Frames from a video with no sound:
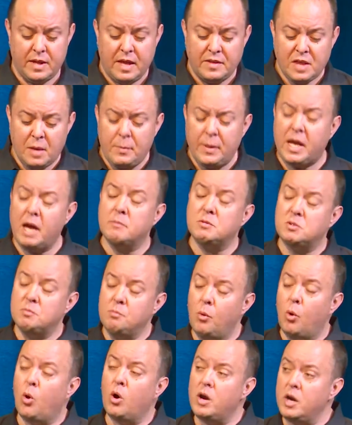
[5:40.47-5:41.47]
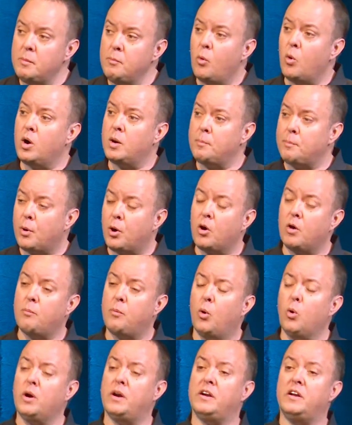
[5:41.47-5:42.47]
that becomes more and more
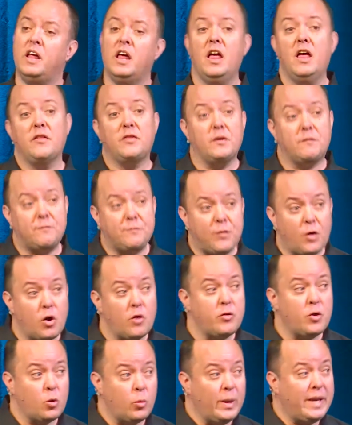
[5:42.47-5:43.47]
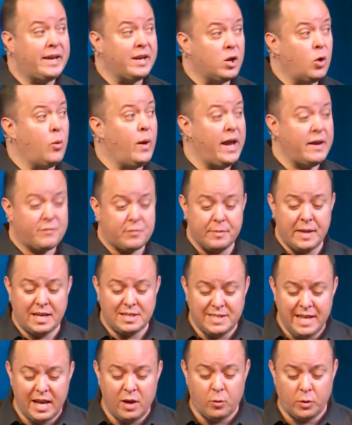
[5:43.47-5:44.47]
important the further we get away from that
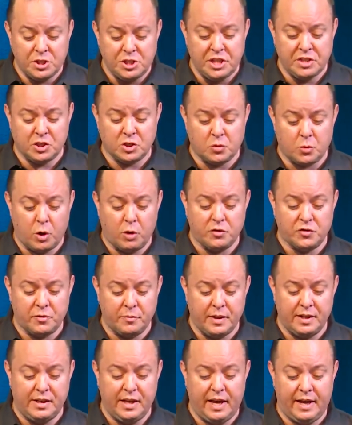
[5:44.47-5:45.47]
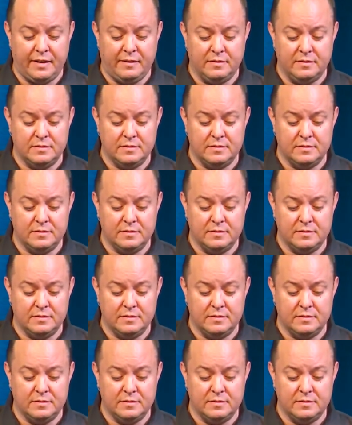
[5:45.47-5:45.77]
date when Jesus rose from the dead.